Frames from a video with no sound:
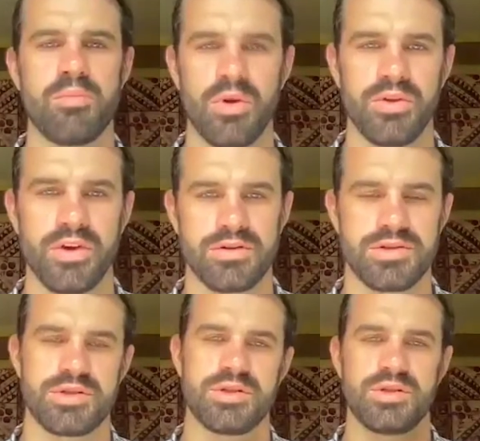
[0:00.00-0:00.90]

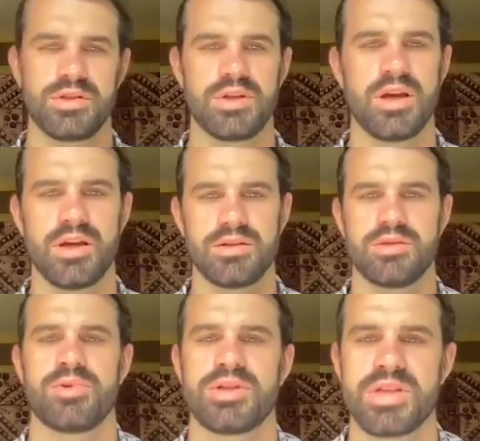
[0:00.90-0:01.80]
boulders
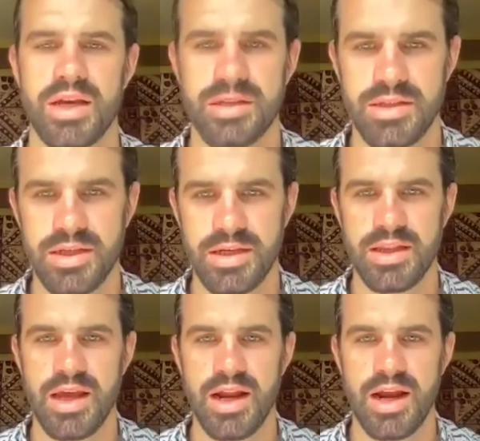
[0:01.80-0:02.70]
to protect
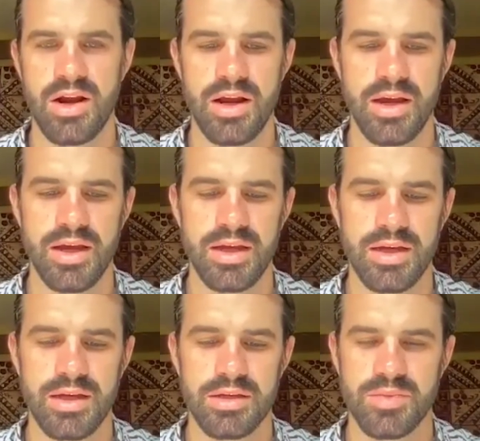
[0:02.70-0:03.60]
that area
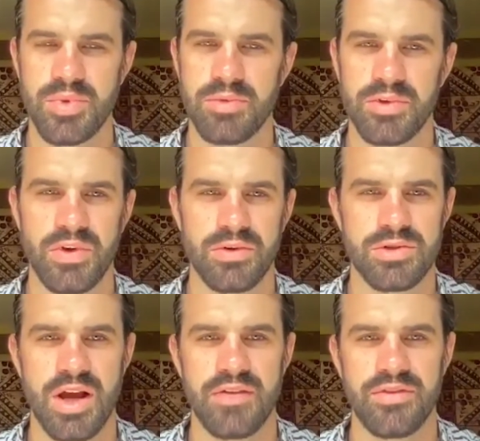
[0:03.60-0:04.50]
so people don't
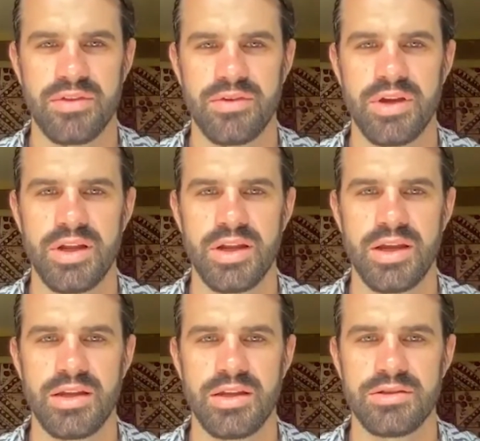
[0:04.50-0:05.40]
drive through it
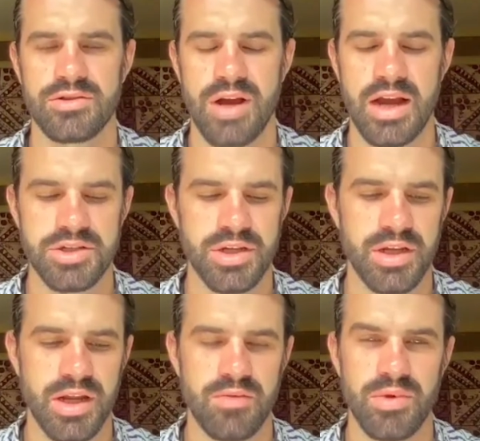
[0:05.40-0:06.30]
and trash
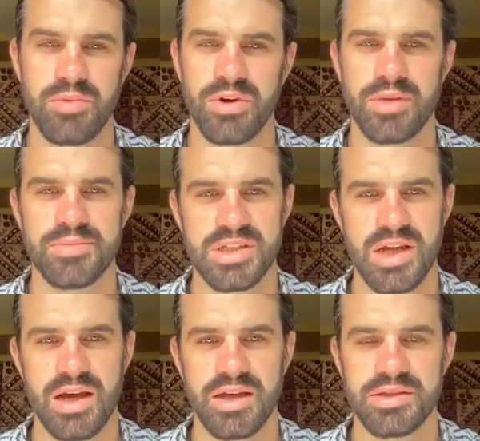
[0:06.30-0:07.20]
it, and we put up
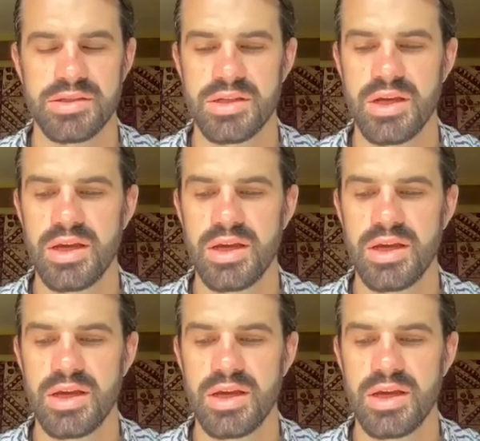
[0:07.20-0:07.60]
signs.